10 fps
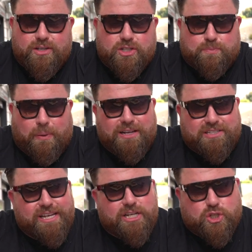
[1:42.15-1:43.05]

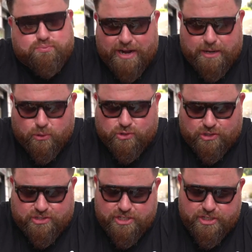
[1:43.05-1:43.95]
Spicy, spreadable
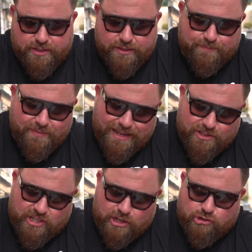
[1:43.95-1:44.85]
sausage and
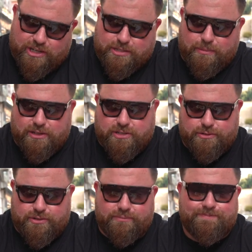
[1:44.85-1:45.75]
sun-dried tomatoes.